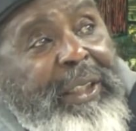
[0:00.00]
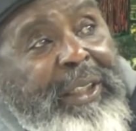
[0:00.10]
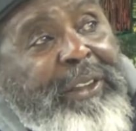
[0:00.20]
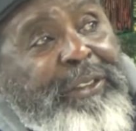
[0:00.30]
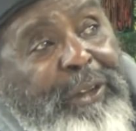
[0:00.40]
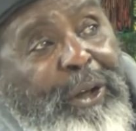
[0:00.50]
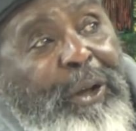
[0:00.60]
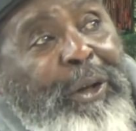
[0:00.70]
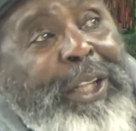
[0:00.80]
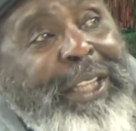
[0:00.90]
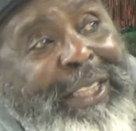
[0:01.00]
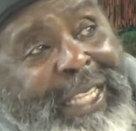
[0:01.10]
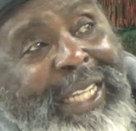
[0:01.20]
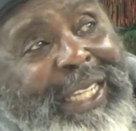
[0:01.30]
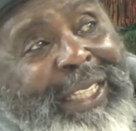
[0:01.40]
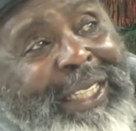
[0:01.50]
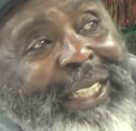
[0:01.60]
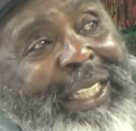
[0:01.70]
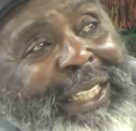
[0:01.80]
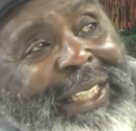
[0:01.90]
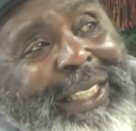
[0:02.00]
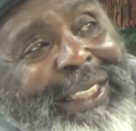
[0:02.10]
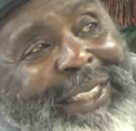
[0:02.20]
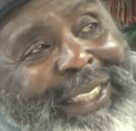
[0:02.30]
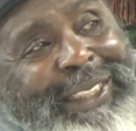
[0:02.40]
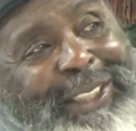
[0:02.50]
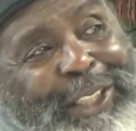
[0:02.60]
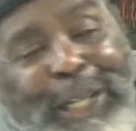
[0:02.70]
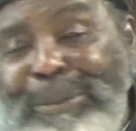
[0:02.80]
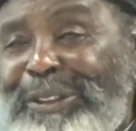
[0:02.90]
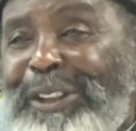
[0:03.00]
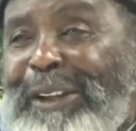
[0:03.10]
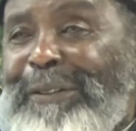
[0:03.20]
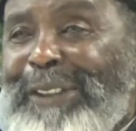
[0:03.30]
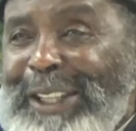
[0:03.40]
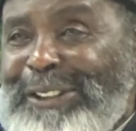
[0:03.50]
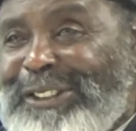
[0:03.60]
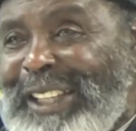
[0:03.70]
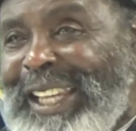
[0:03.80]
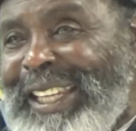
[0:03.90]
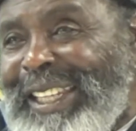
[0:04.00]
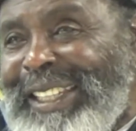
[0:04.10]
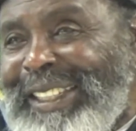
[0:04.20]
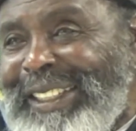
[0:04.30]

is calling, thinking that the dumb stuff they say